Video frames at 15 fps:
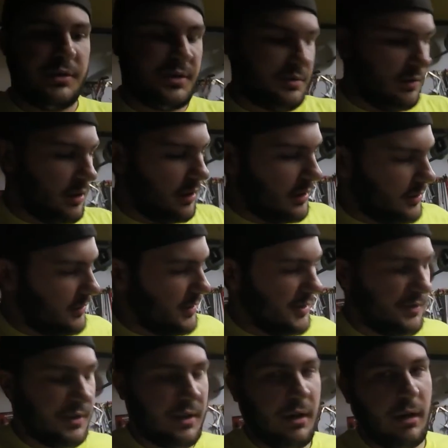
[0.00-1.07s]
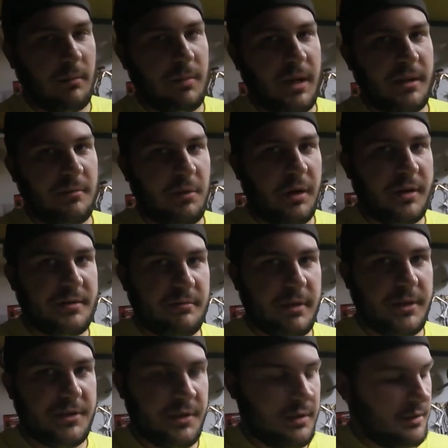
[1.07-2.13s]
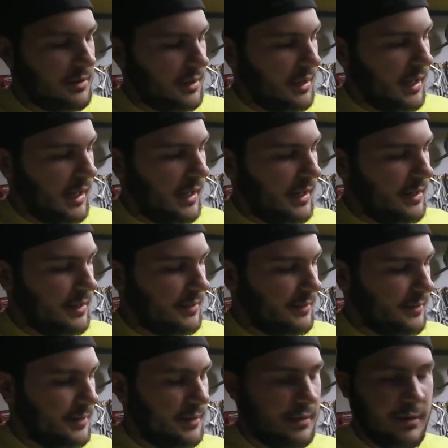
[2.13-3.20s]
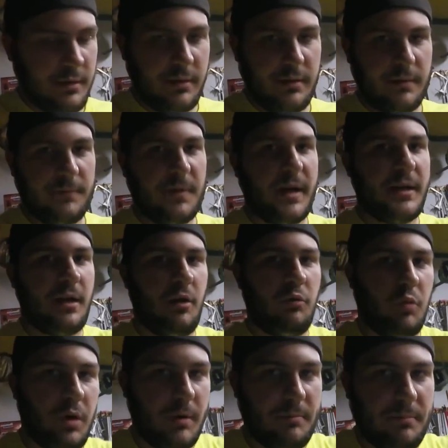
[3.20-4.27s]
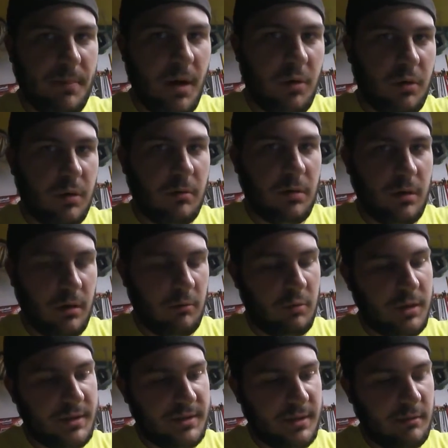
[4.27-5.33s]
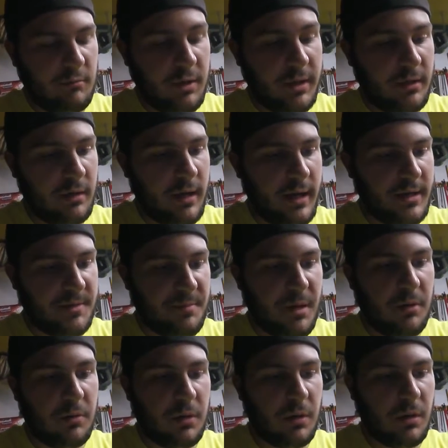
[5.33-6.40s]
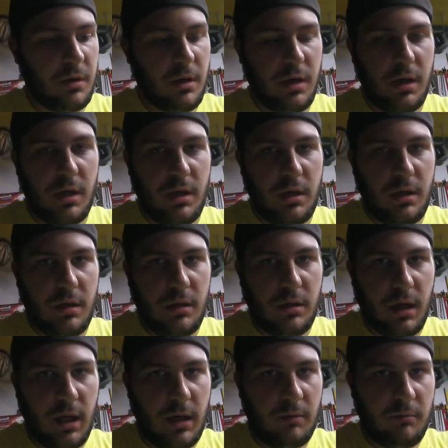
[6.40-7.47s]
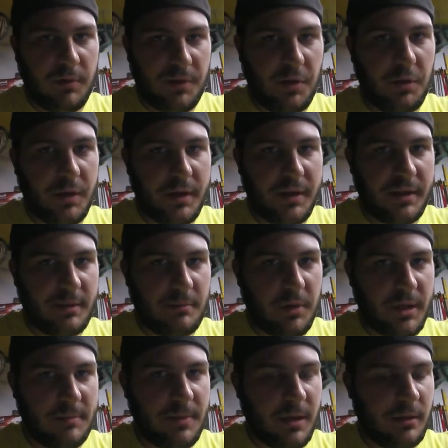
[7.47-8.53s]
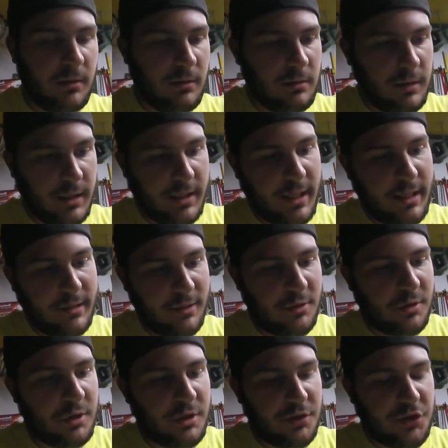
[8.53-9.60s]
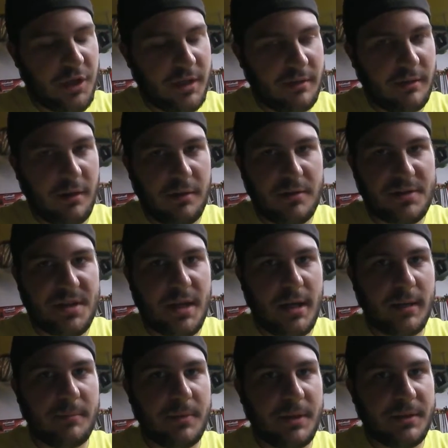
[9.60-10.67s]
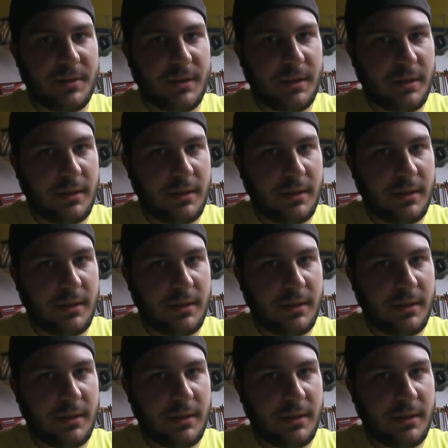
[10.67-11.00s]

just crawl underneath the car by the brake switch and find out what power or what wire has power without hitting the brake pedal. And then you could check the other side, but